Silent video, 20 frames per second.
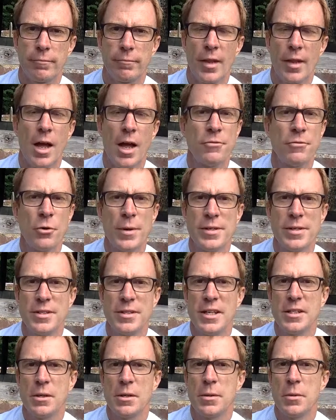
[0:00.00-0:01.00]
I've always
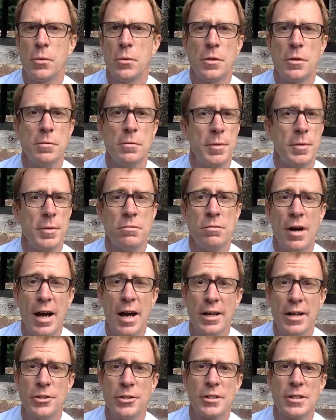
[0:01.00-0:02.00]
said that we wouldn't be
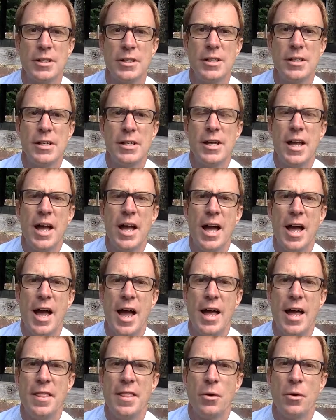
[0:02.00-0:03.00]
rushed
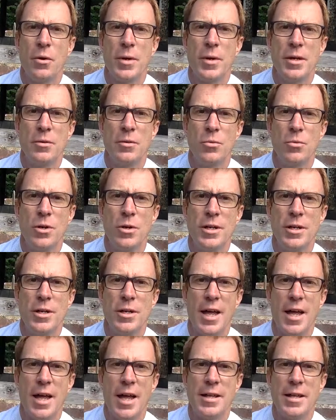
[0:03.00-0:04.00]
and that we would
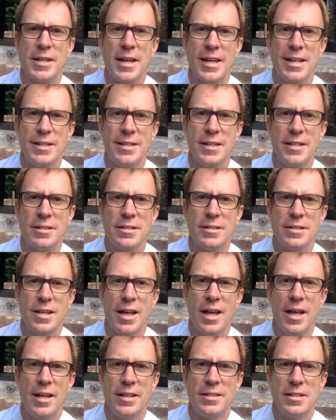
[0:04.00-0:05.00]
take this
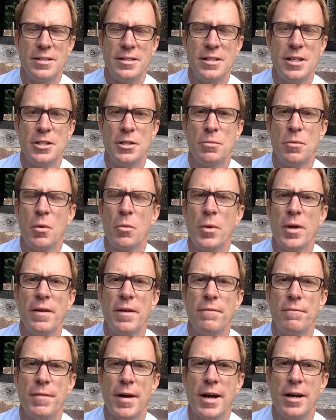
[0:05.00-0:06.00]
decision when we
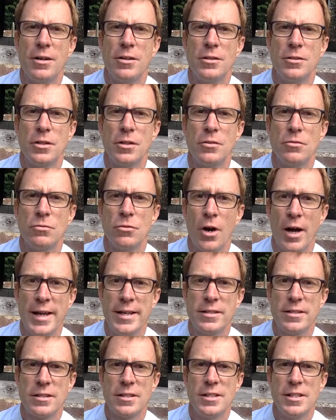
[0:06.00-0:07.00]
felt right.
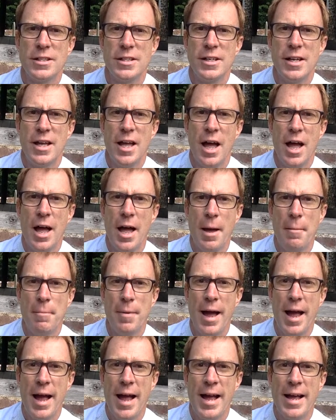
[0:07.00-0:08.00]

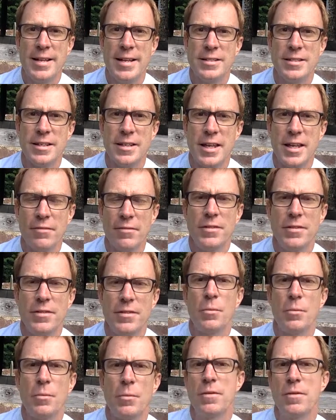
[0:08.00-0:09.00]
And given that
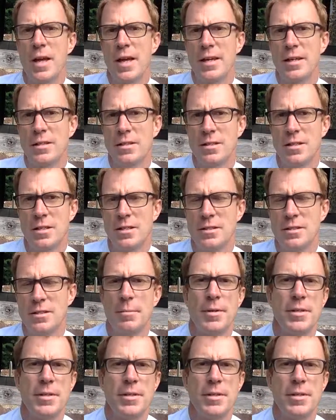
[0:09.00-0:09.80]
we're going into the summer